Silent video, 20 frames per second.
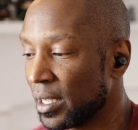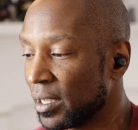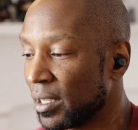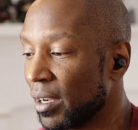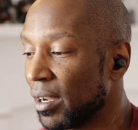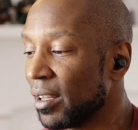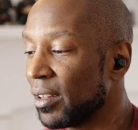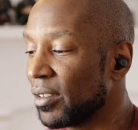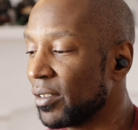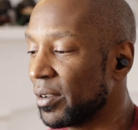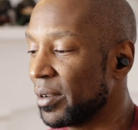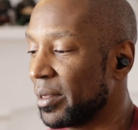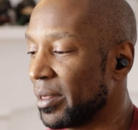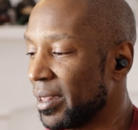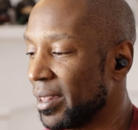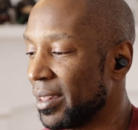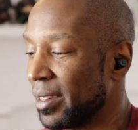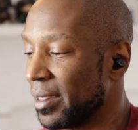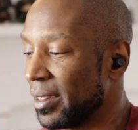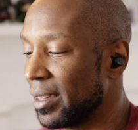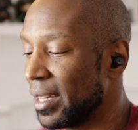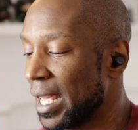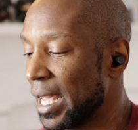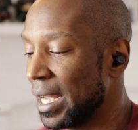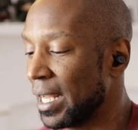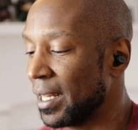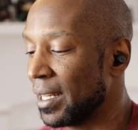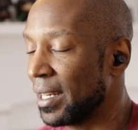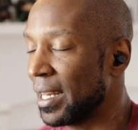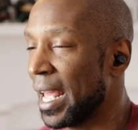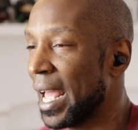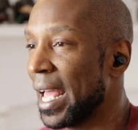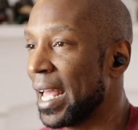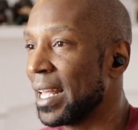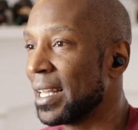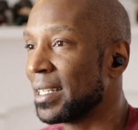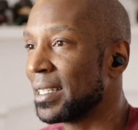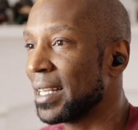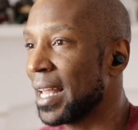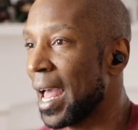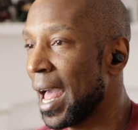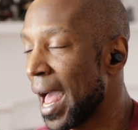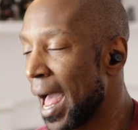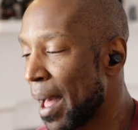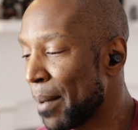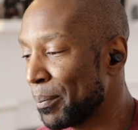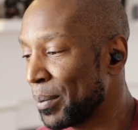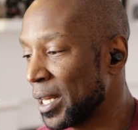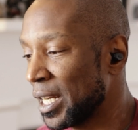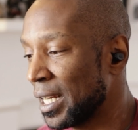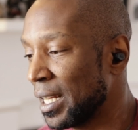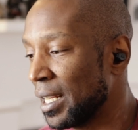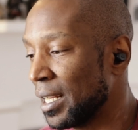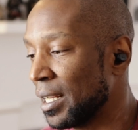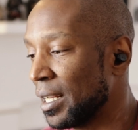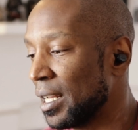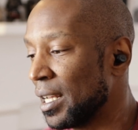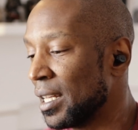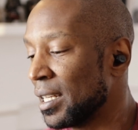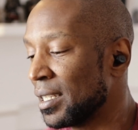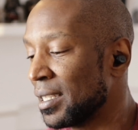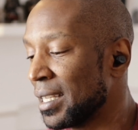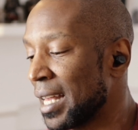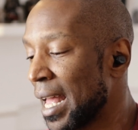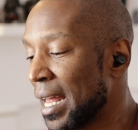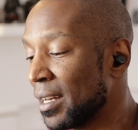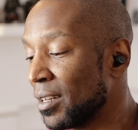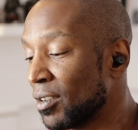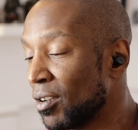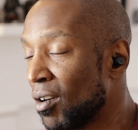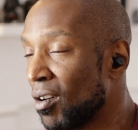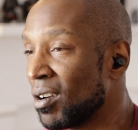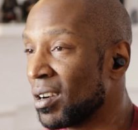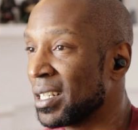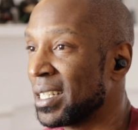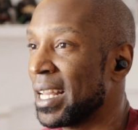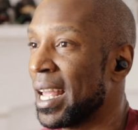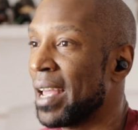The other thing that is happening is that dogs